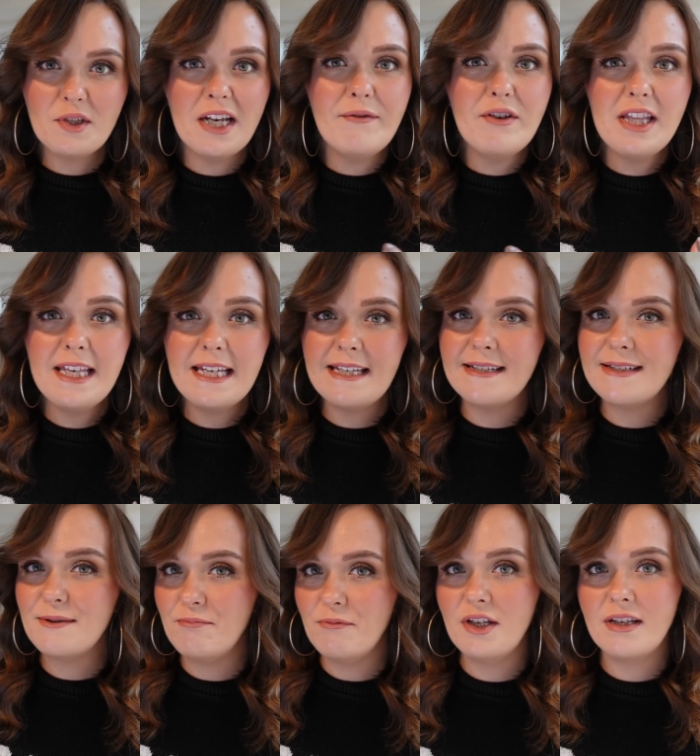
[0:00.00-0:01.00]
If you think it's
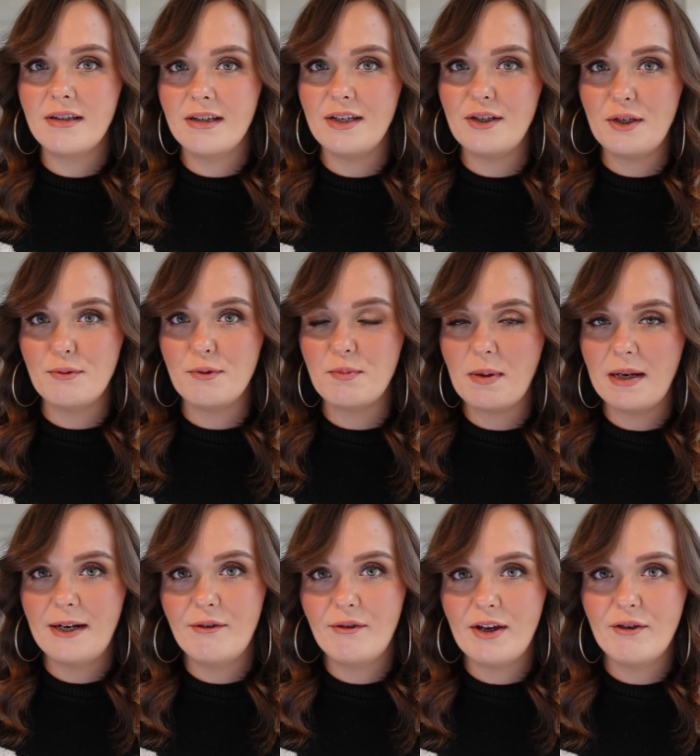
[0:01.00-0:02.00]
something that you would
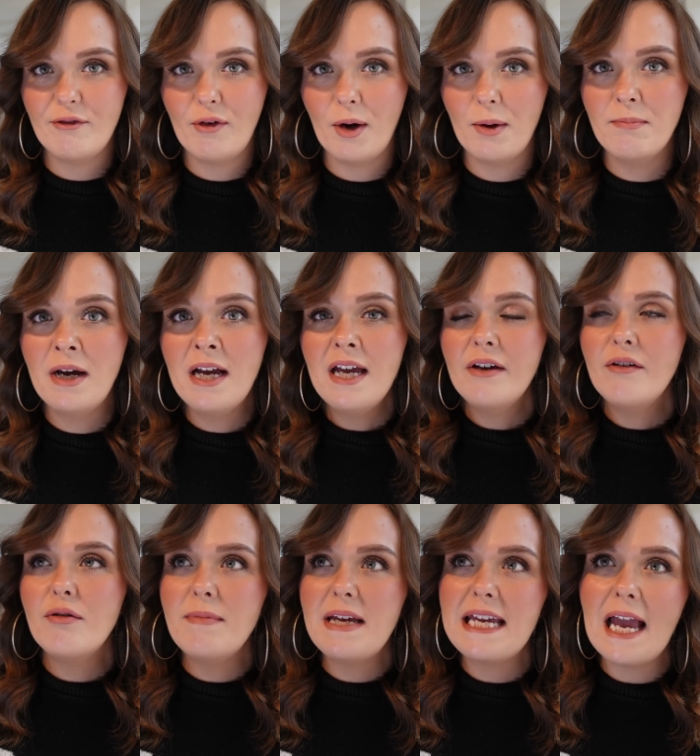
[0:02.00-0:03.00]
benefit from.
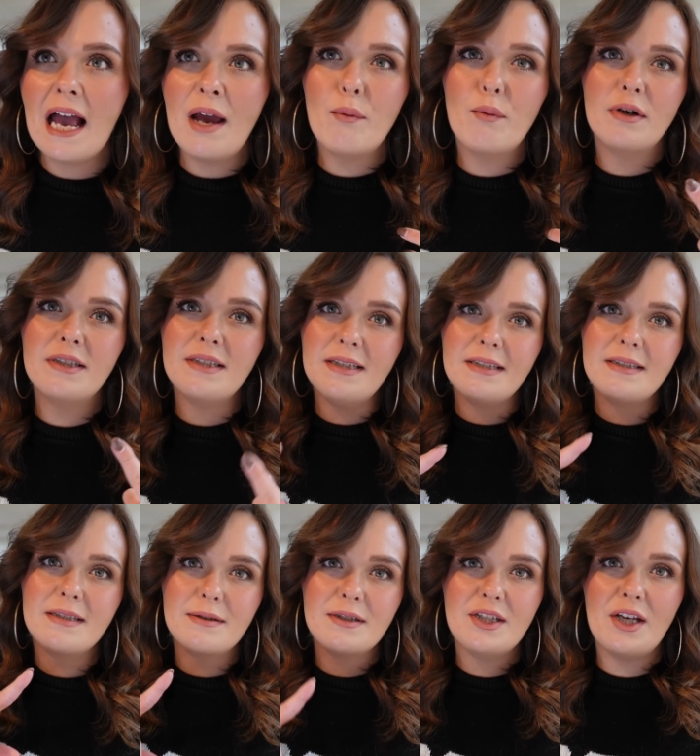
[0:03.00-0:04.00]
For me, I wanted
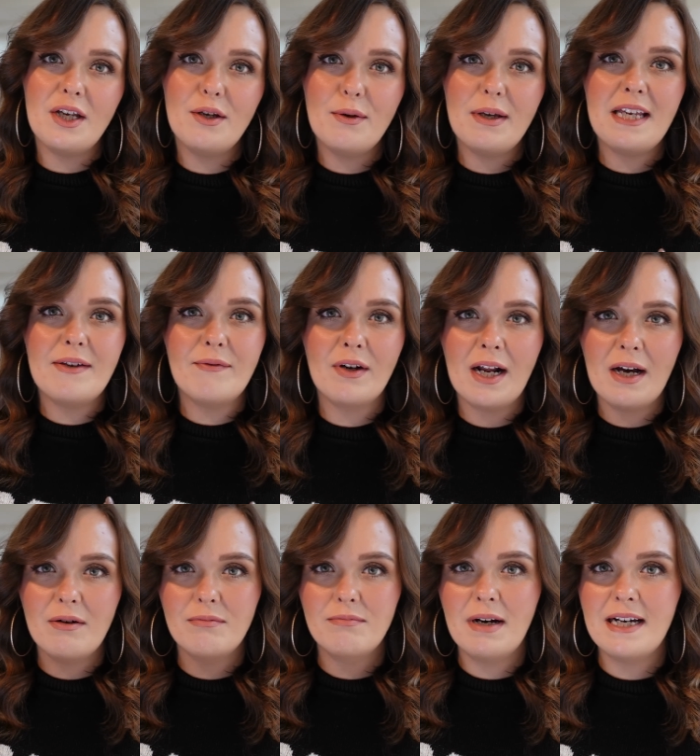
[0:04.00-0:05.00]
to even
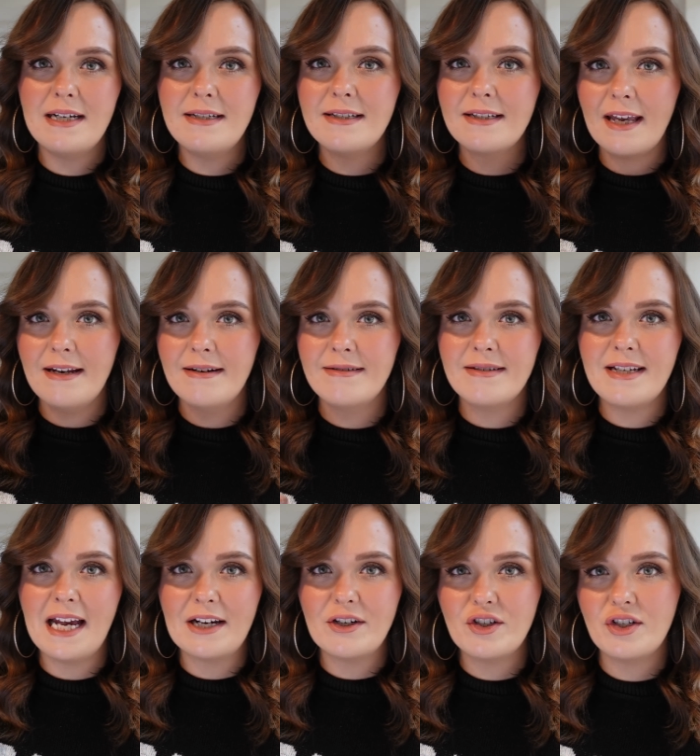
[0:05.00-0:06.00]
out my skin
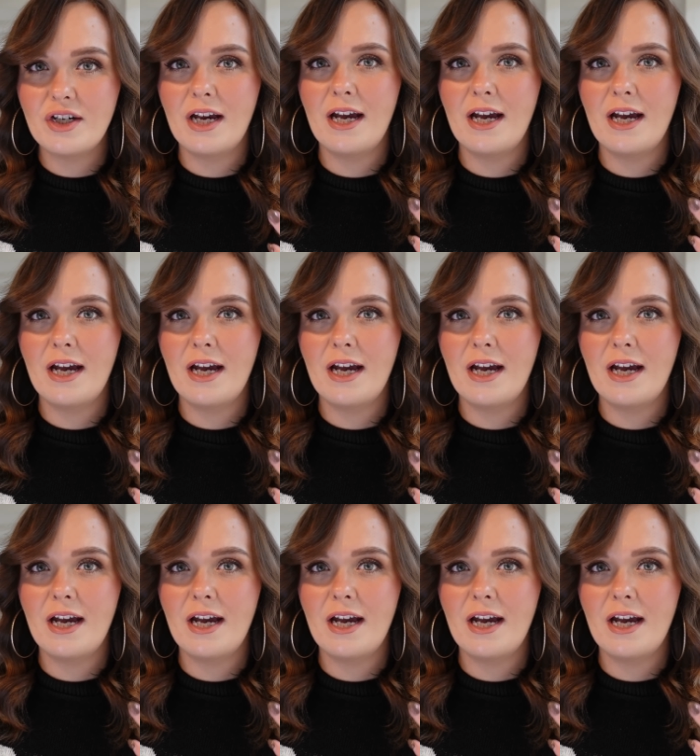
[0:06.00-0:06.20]
texture